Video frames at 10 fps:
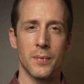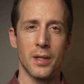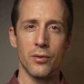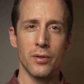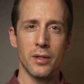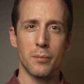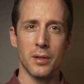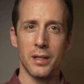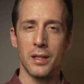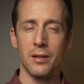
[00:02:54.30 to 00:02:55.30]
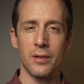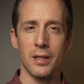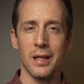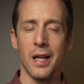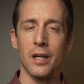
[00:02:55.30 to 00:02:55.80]
Not only believe in
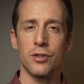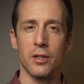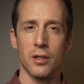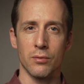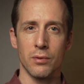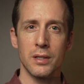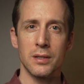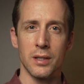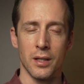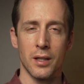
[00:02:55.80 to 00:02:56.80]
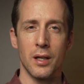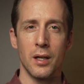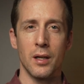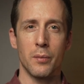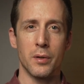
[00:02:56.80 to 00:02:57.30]
the logic and reasoning,
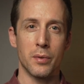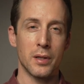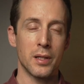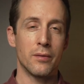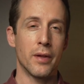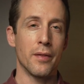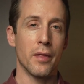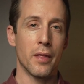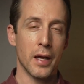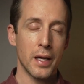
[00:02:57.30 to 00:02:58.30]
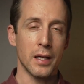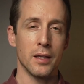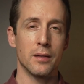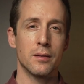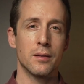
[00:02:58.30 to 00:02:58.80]
but believe that
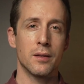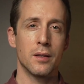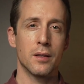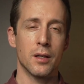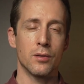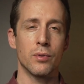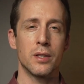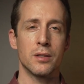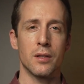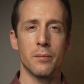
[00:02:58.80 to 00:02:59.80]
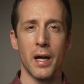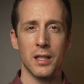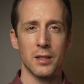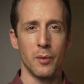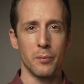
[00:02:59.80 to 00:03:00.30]
they can reach their
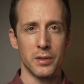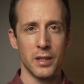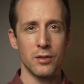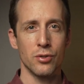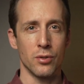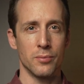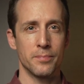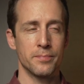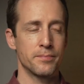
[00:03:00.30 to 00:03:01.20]
maximum potential.